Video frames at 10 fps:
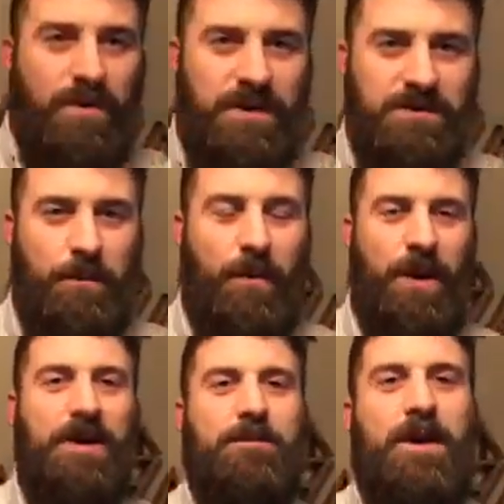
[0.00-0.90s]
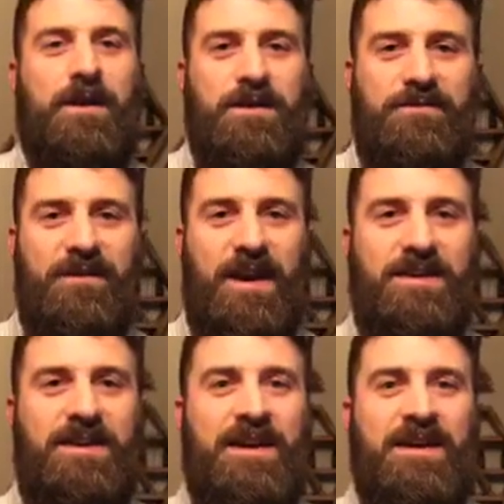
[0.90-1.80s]
this brake pedal
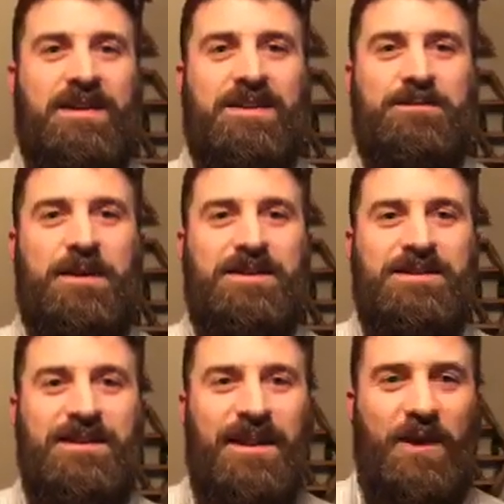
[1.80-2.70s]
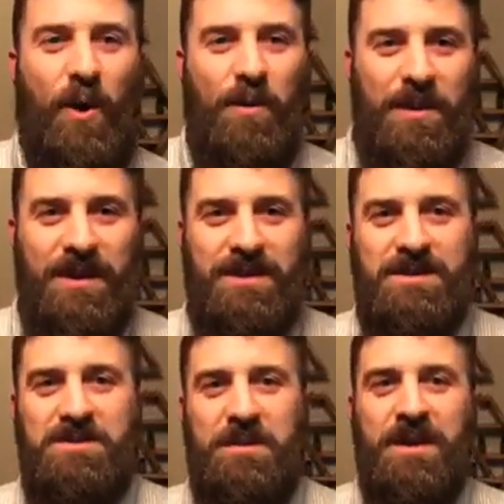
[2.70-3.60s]
effect that's basically like opening the
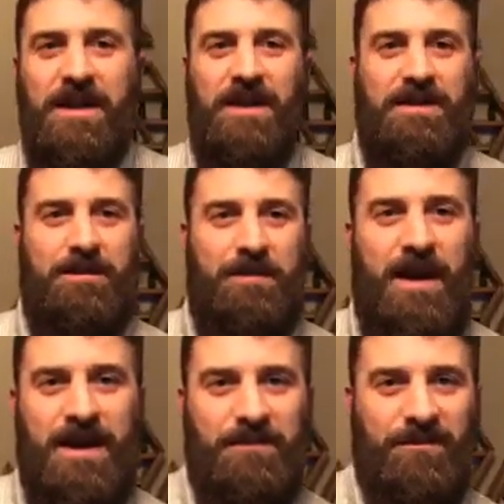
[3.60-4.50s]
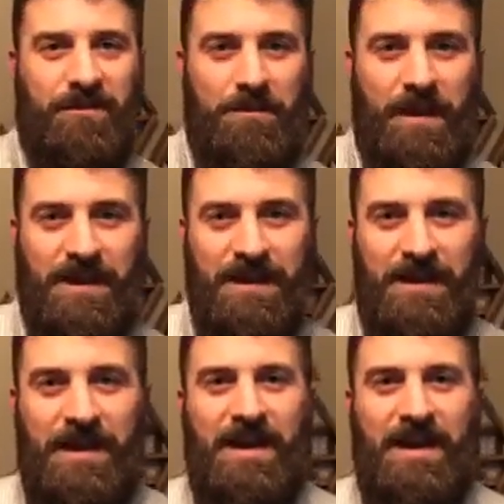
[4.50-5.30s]
spigot on the bottom of a bucket